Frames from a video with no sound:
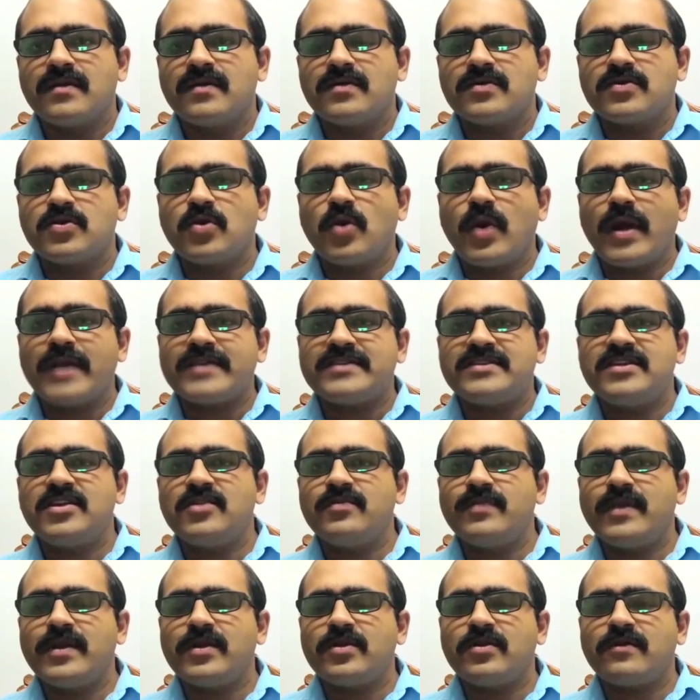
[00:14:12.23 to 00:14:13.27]
So
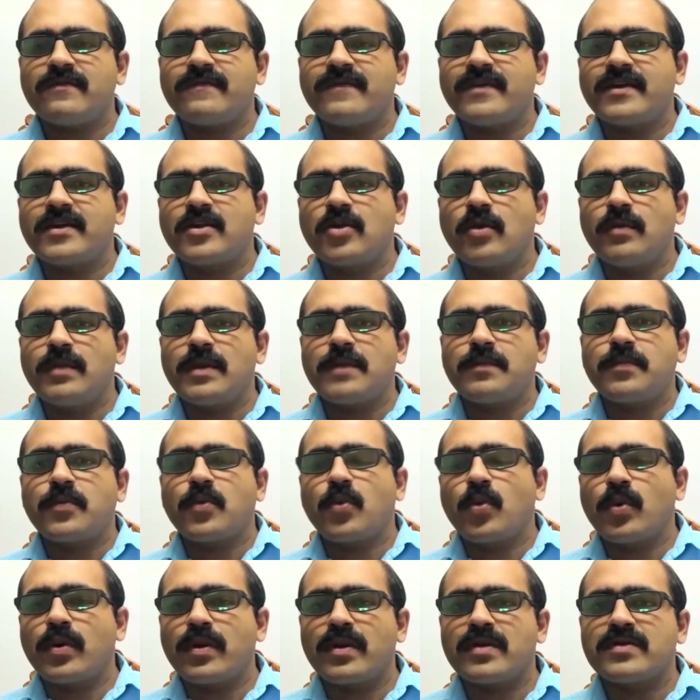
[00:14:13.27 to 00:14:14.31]
achievement of economic
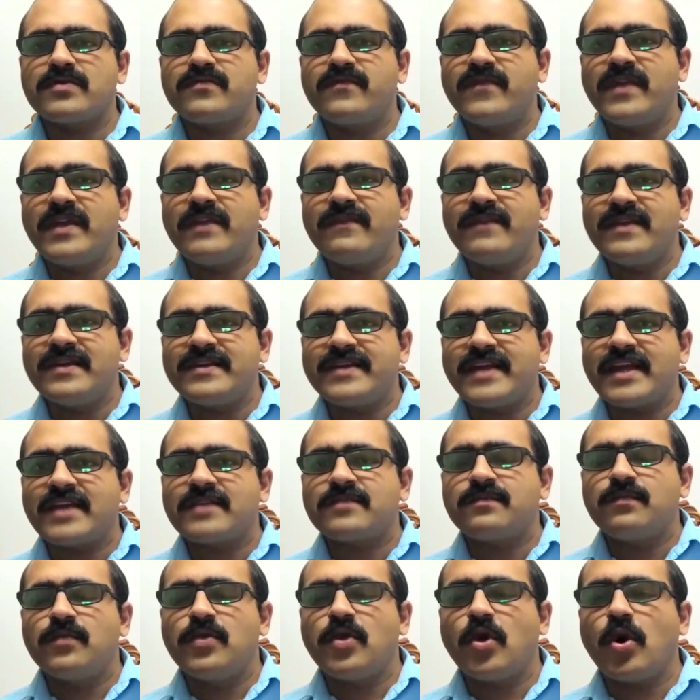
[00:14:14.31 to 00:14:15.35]
progress will
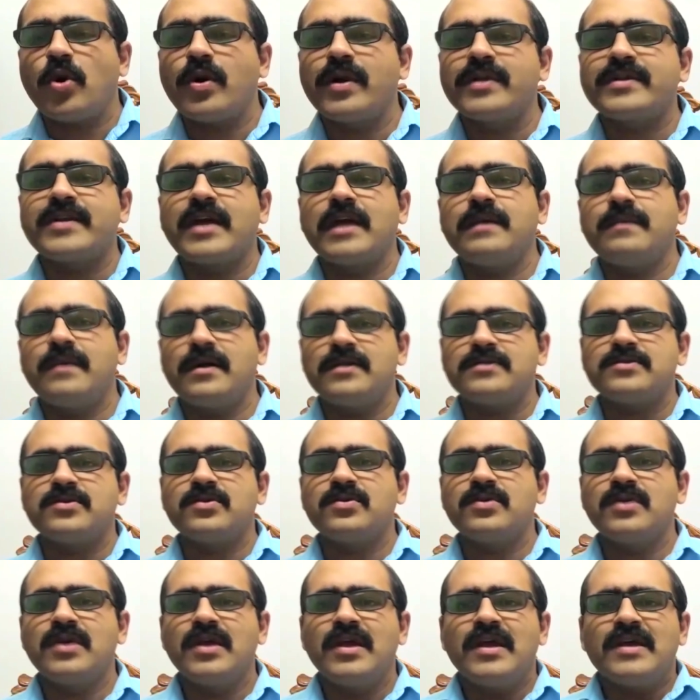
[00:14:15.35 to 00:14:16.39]
take longer time
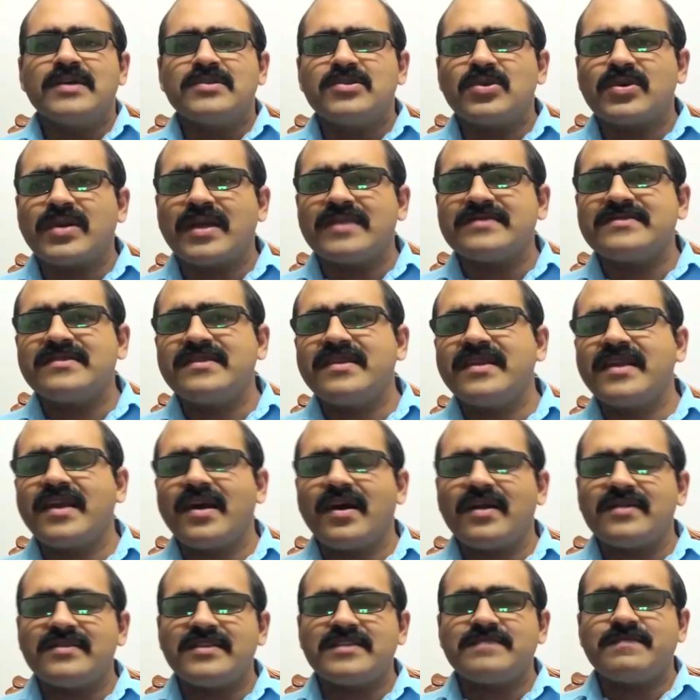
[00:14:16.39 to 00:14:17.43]
also. So considering
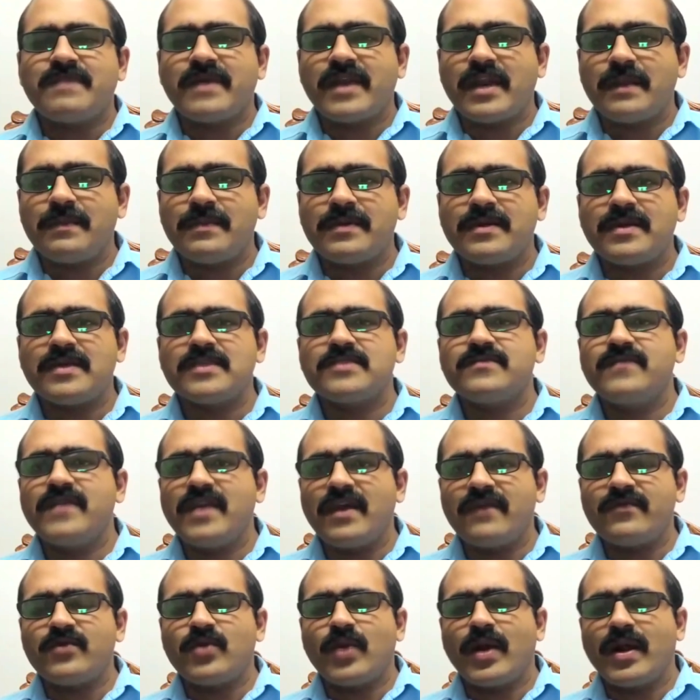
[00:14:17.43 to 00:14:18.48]
all these parameters, we
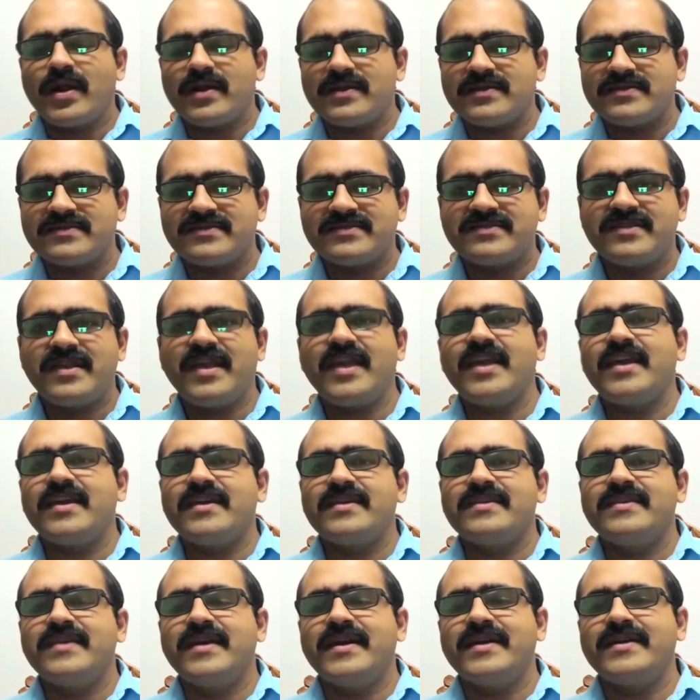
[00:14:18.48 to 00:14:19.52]
have to say
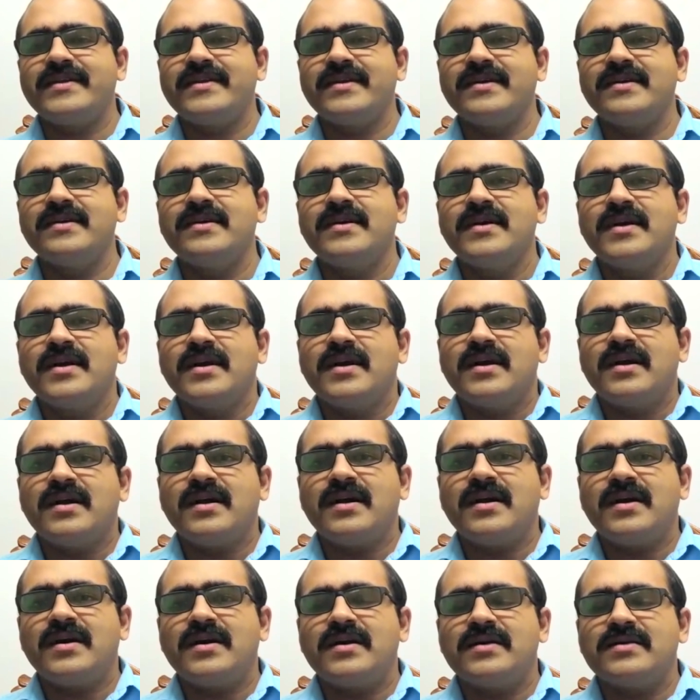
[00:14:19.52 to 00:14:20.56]
that
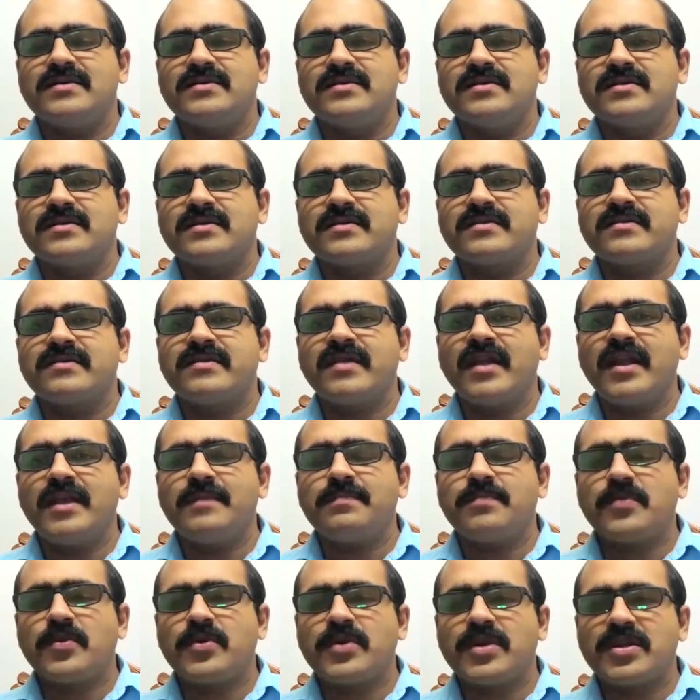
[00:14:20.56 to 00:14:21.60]

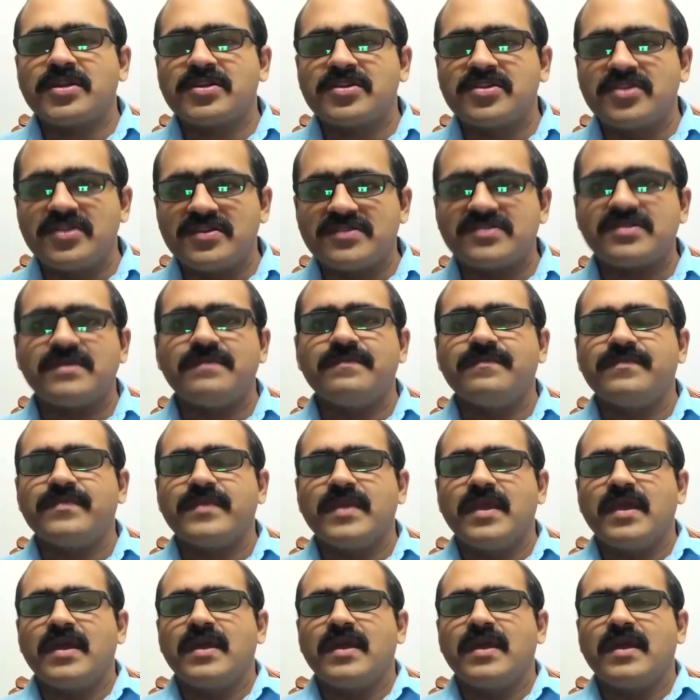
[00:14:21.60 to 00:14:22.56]
trade protectionism